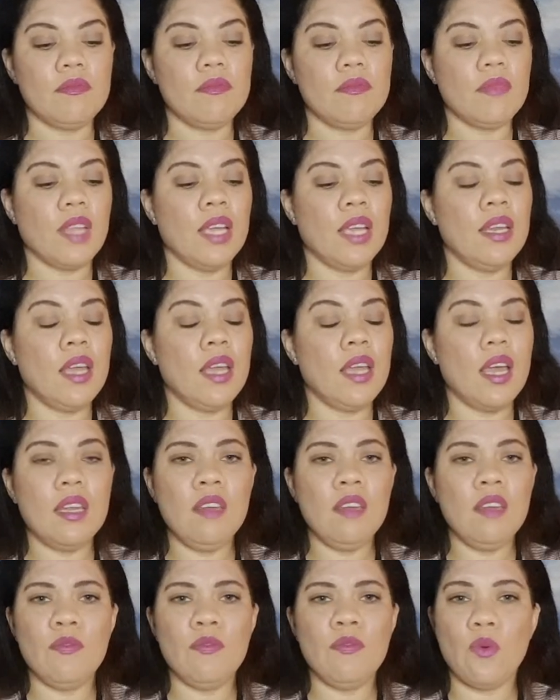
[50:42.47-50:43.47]
in
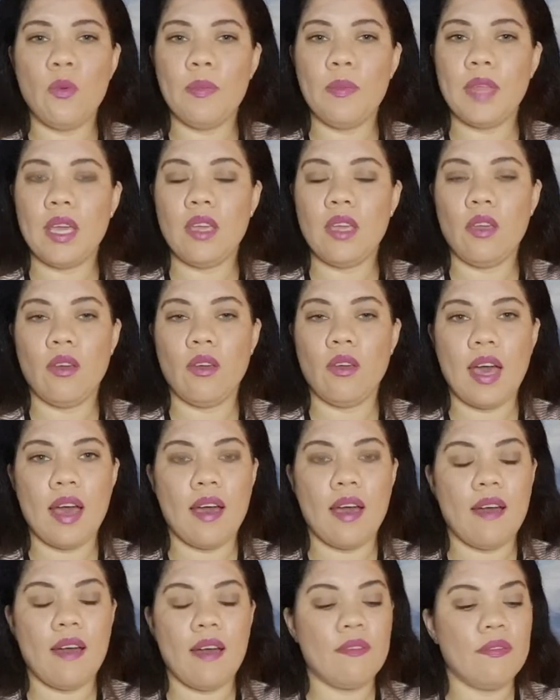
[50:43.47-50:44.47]
any form that you
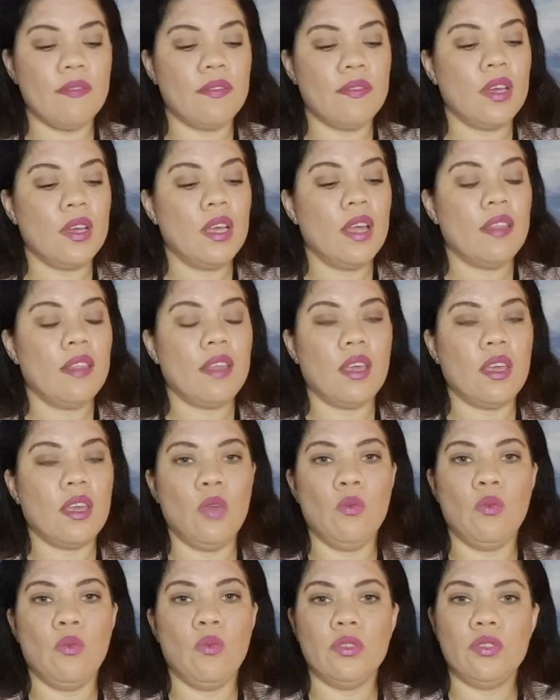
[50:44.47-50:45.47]
have, that
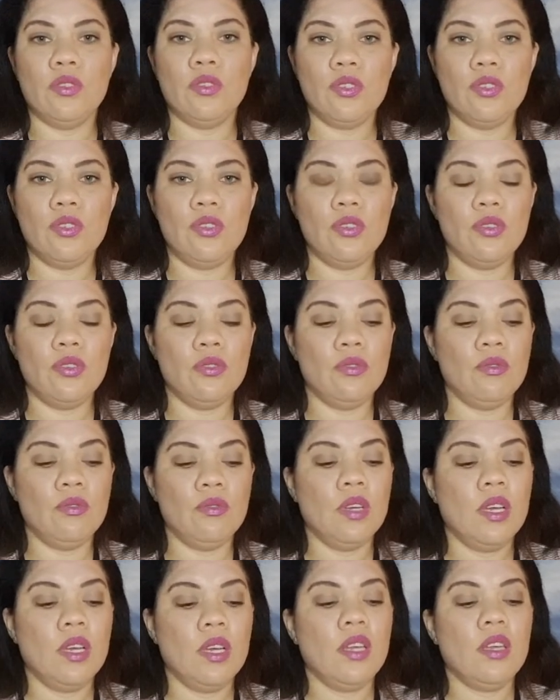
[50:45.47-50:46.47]
you want to do.
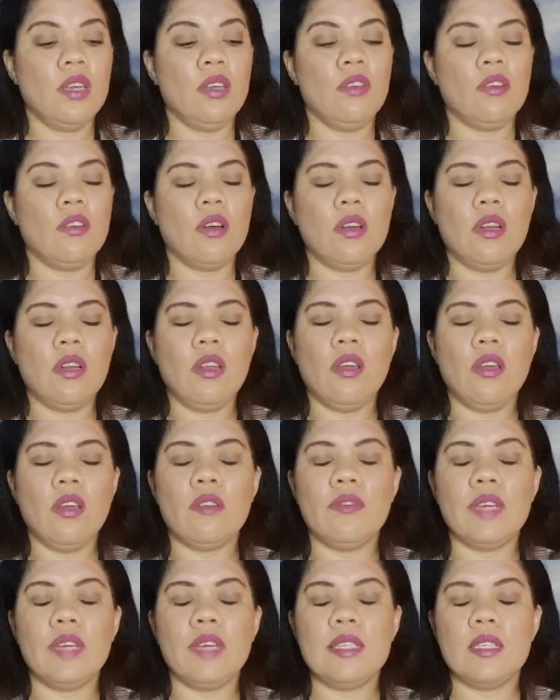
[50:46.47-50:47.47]
You got a lot
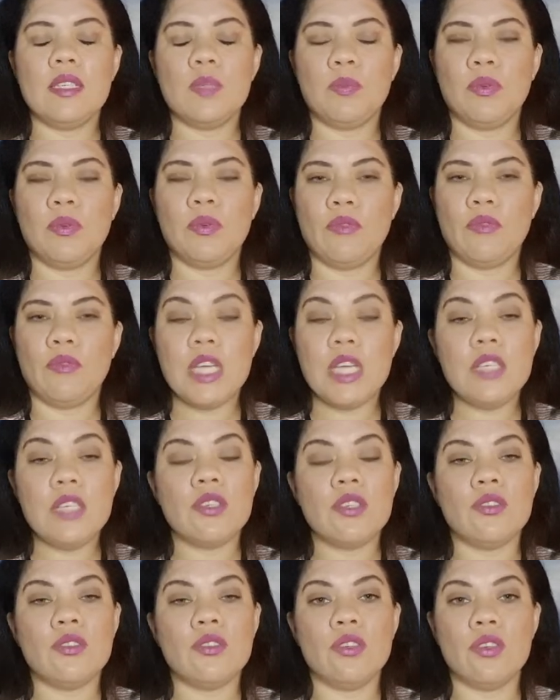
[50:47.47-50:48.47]
of
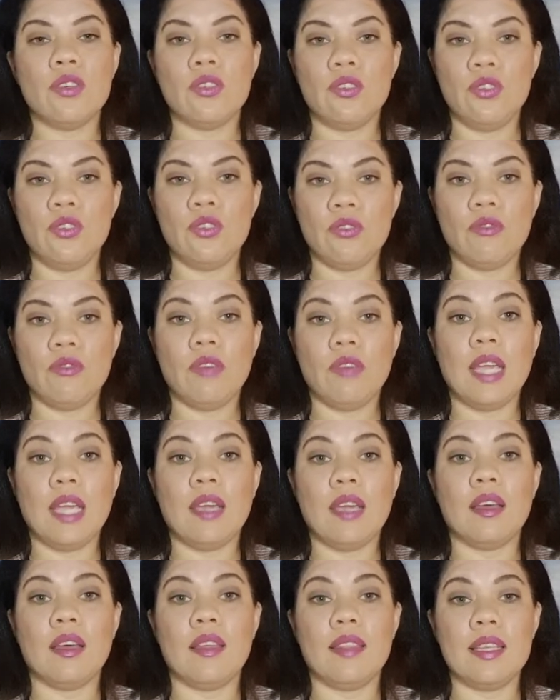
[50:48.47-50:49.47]
inspiration
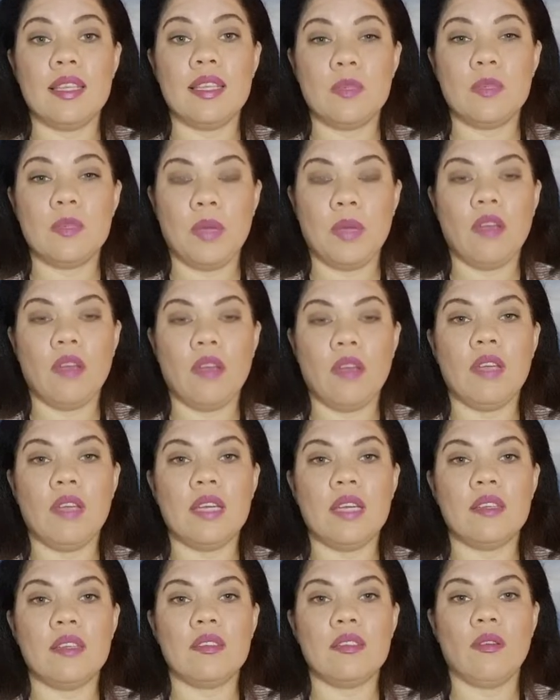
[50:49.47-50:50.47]
during this
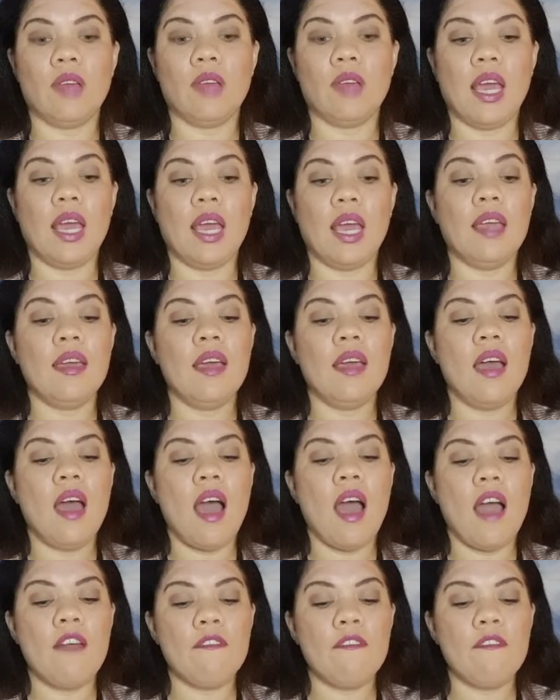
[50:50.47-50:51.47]
period. Okay,
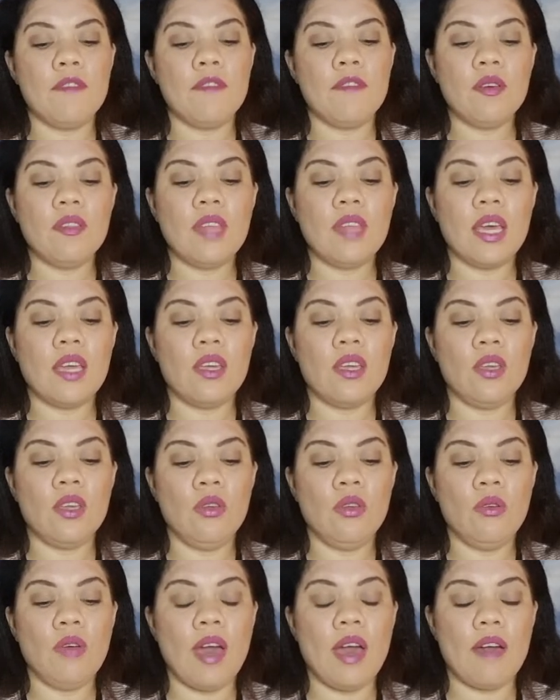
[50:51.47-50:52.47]
I feel that
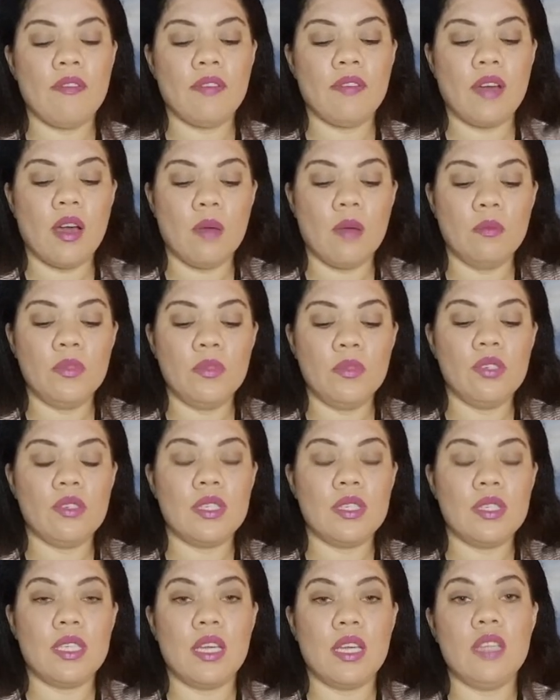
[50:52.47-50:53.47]
you have come to a
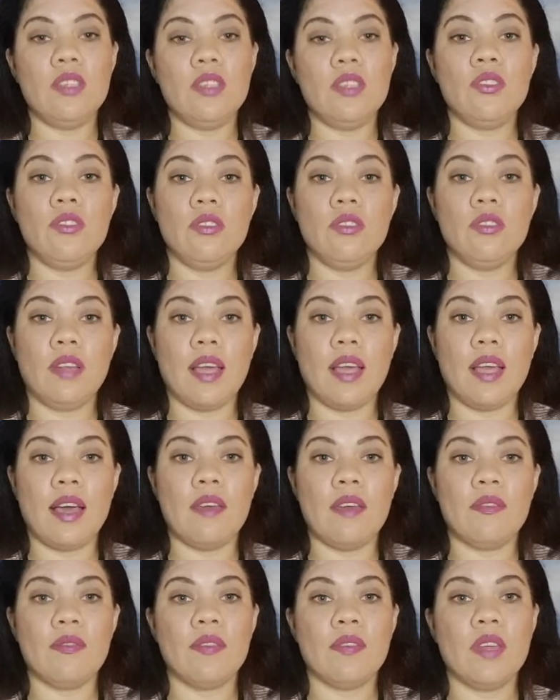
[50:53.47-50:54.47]
stage in your
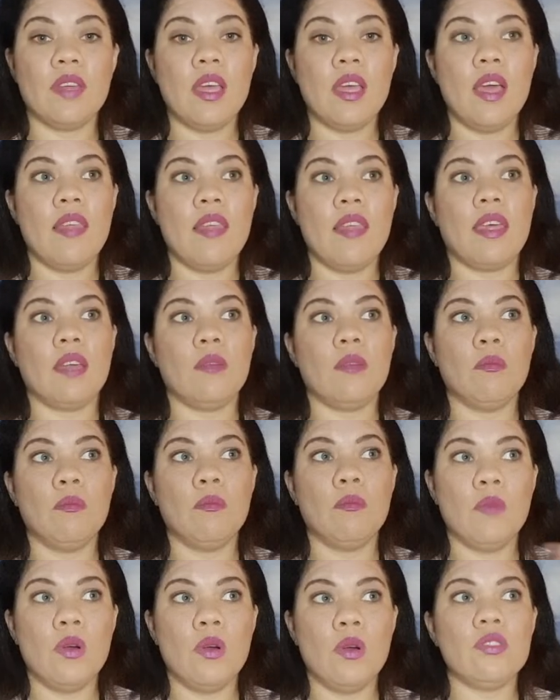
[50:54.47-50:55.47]
life that
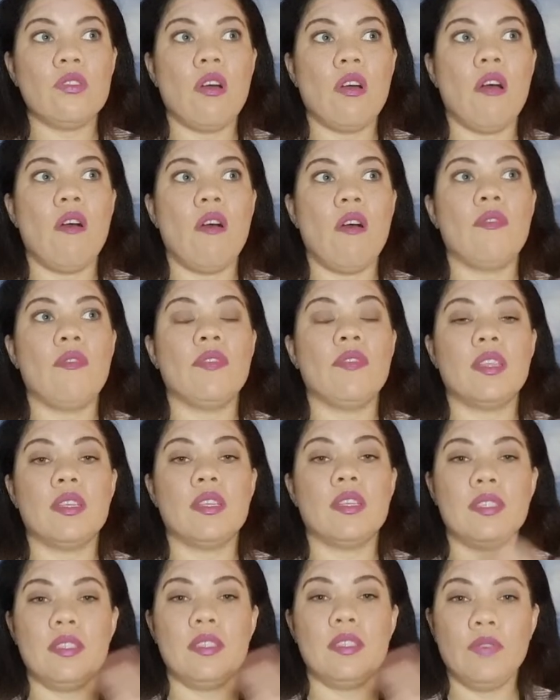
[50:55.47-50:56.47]
most of the
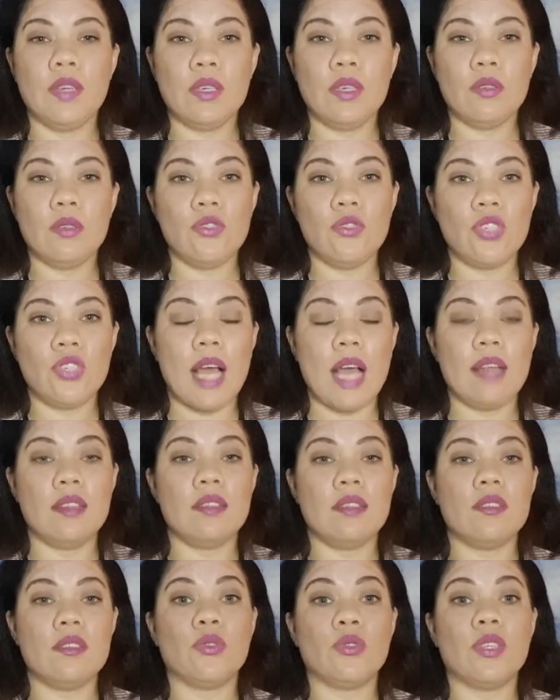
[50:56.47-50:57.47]
difficult
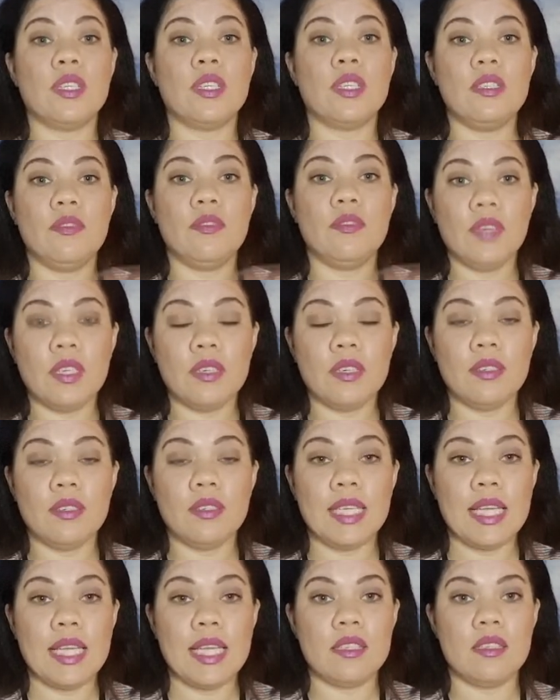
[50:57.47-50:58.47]
challenge or the difficult
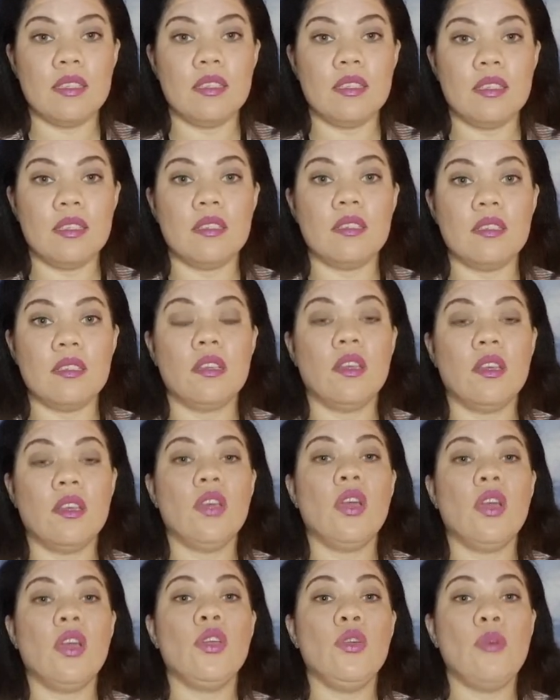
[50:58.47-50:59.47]
lessons,
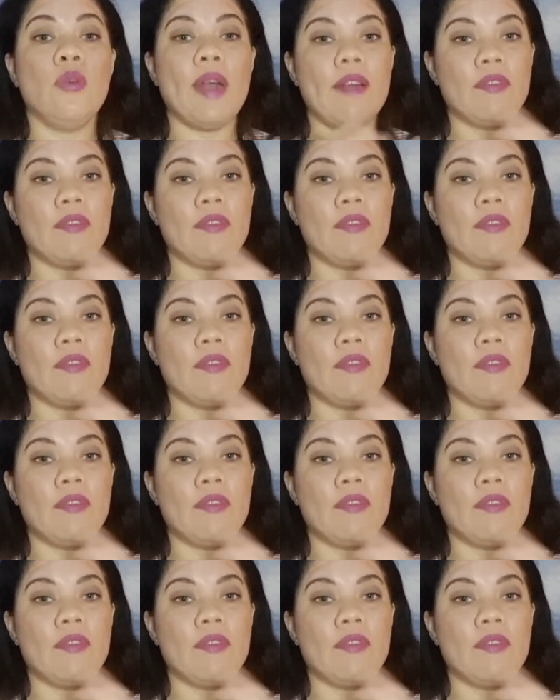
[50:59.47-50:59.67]
you have